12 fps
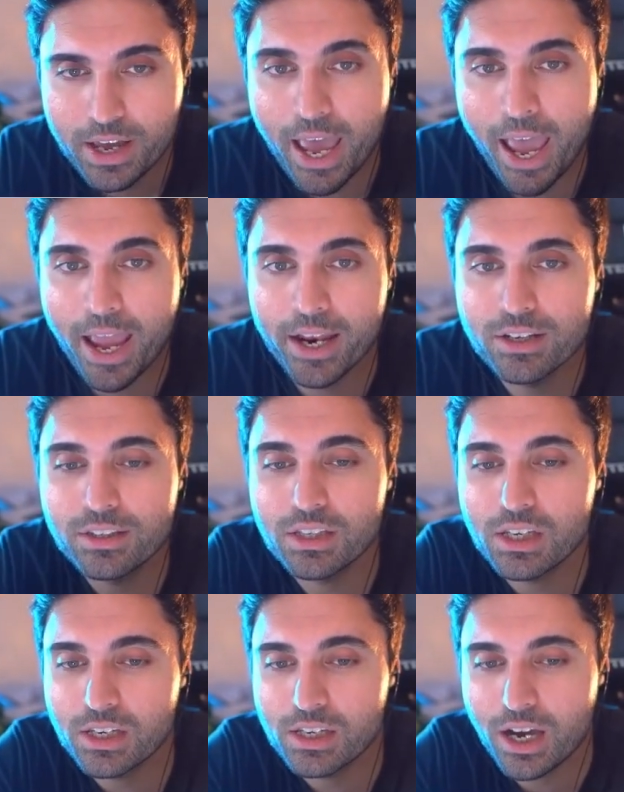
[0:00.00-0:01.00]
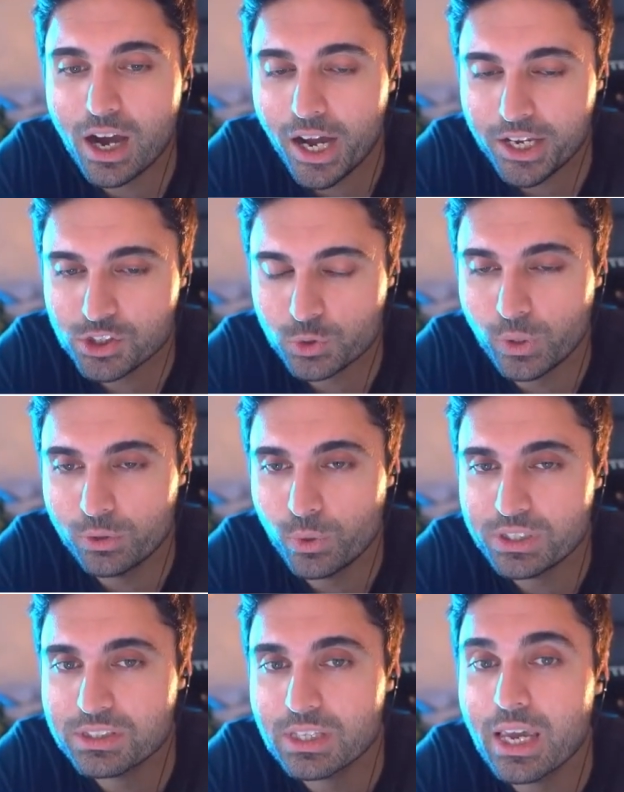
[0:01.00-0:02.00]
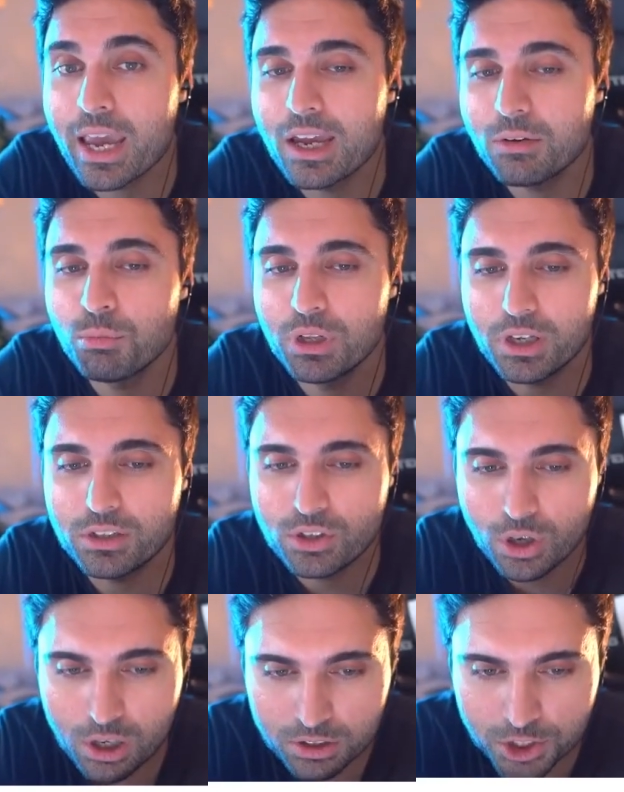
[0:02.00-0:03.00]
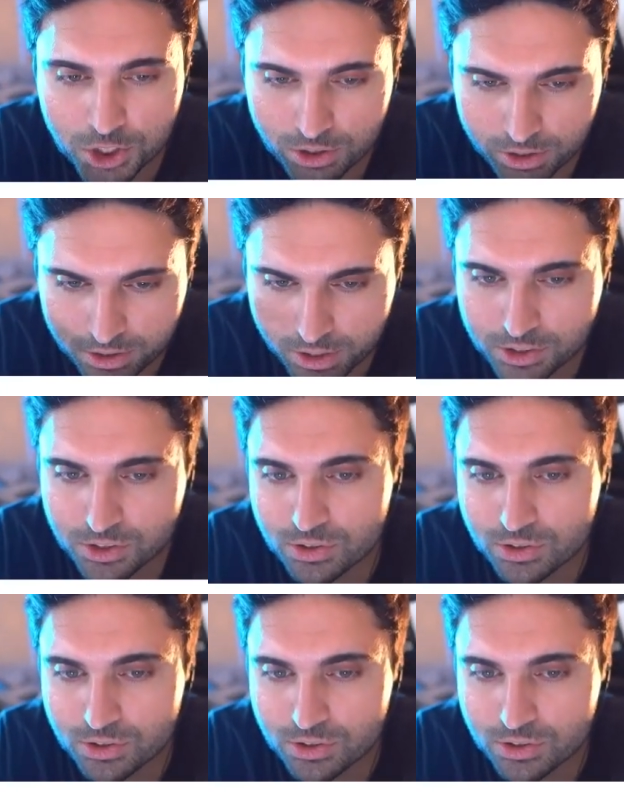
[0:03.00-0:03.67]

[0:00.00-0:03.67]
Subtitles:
and the highest one was the $8 million shark card.